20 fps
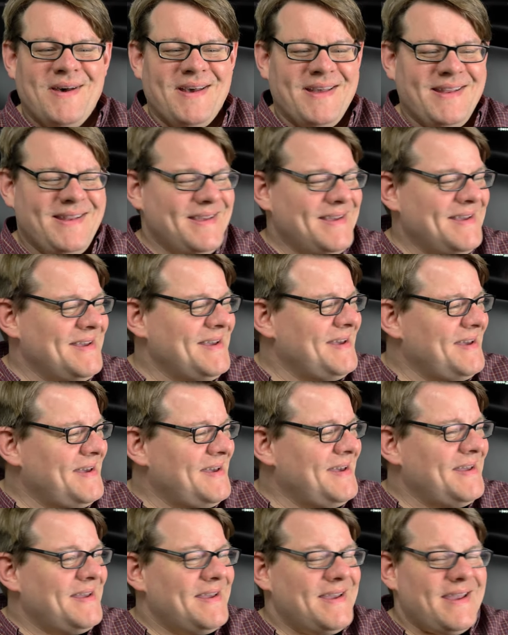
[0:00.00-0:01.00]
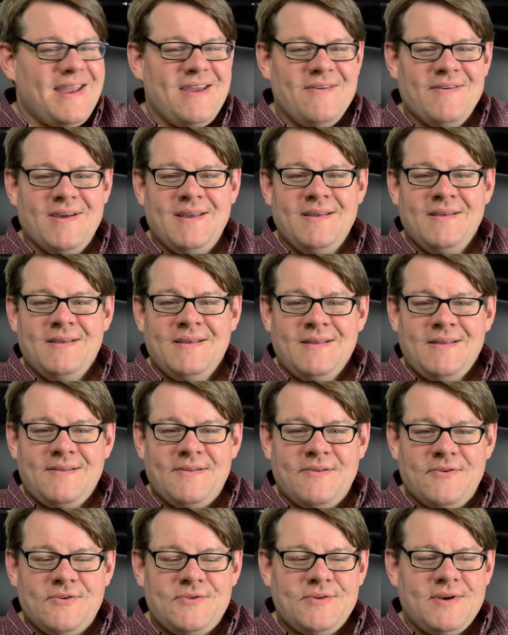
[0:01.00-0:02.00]
but anyway,
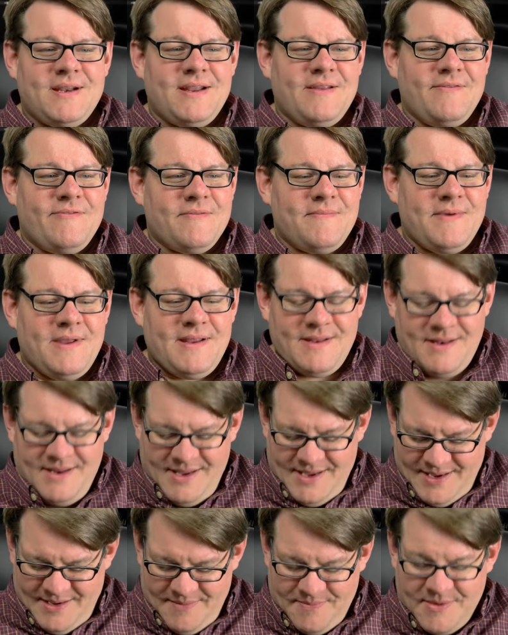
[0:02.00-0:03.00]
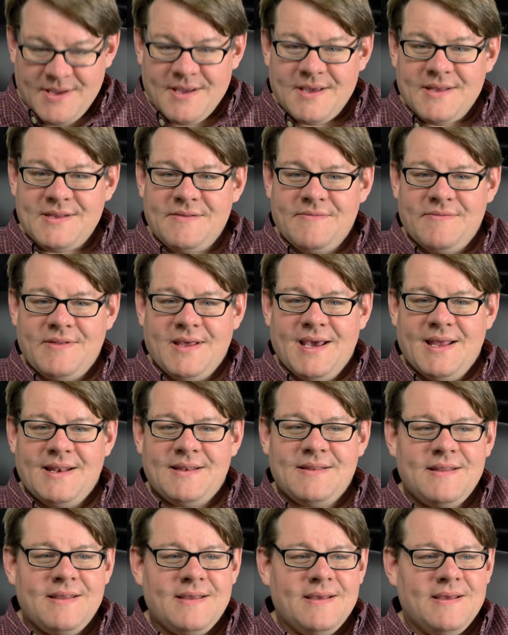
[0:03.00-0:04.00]
no trading for me today because of that.
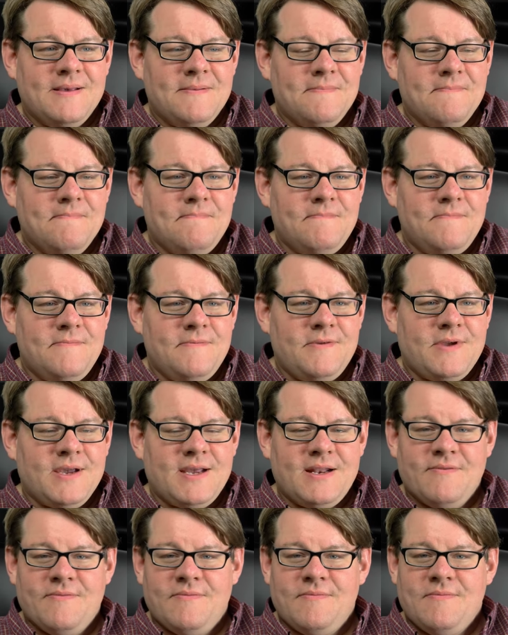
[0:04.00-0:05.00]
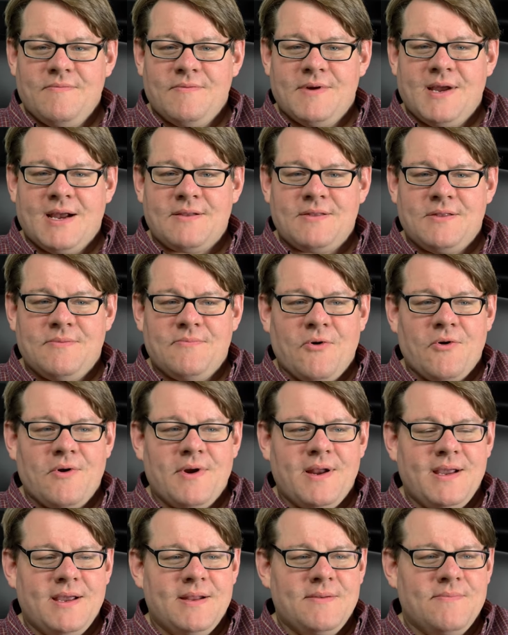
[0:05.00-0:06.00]
Um, kind of wrecked the
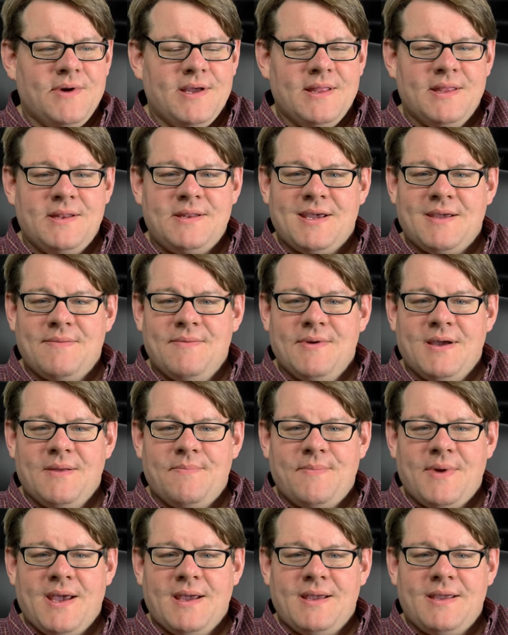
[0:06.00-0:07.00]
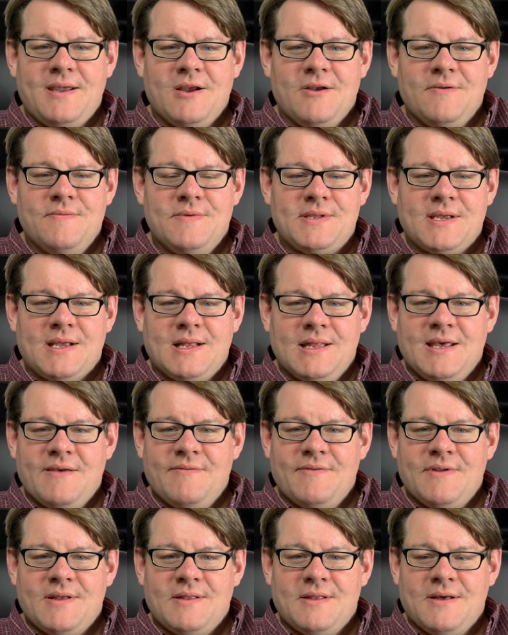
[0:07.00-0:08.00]
morning, and by the time I got back here, it was like
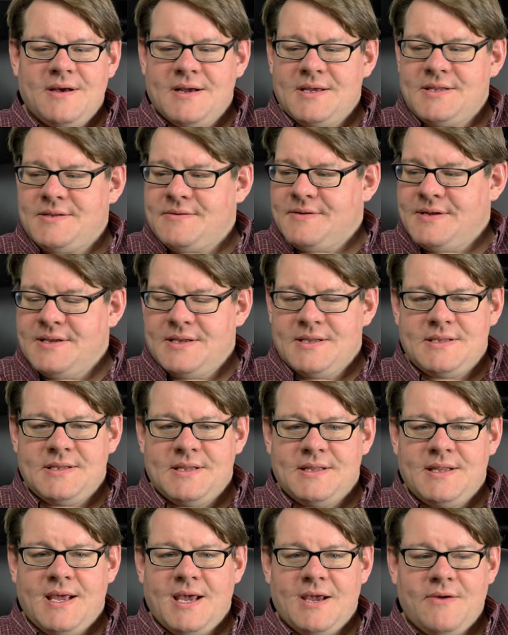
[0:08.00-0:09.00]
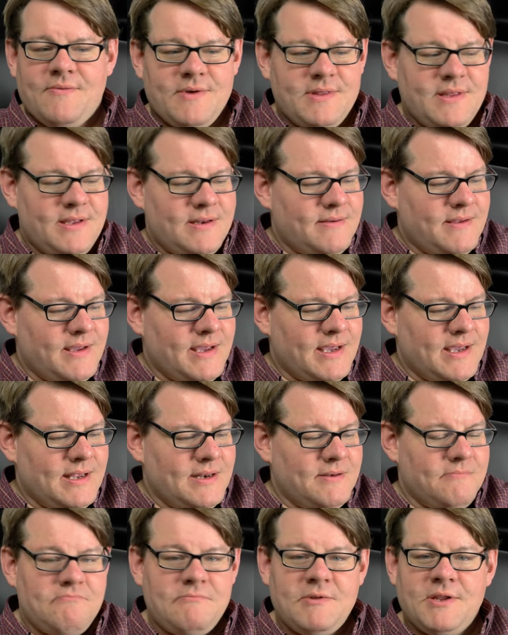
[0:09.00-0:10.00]
11 o'clock, so I just said the heck with it
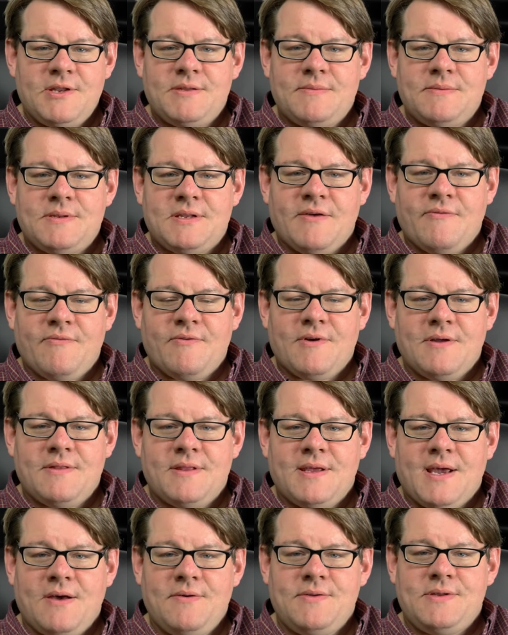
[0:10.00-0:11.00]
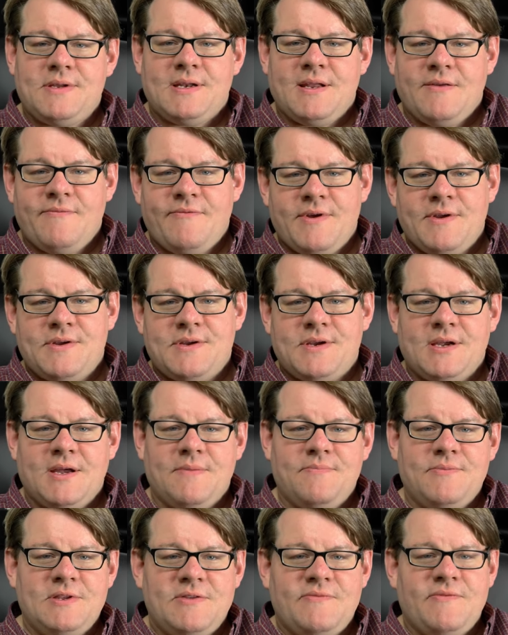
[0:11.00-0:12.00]
and did some stuff around the house, and then finishing
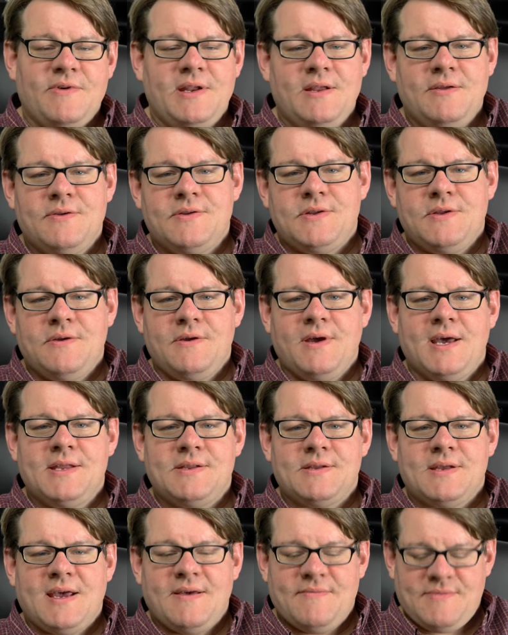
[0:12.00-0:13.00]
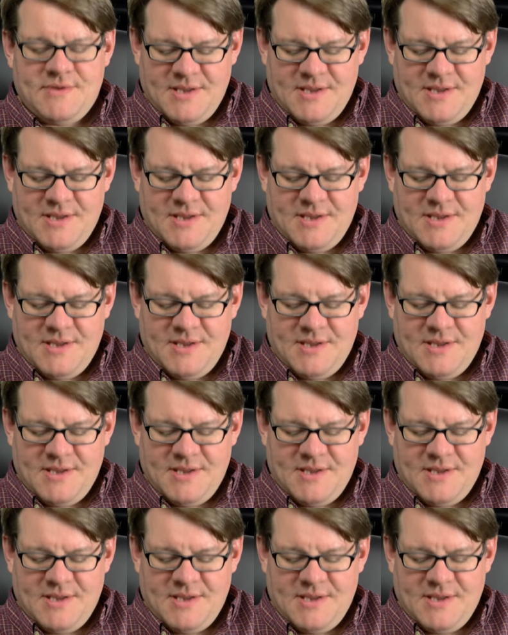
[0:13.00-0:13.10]
up this video so you guys will have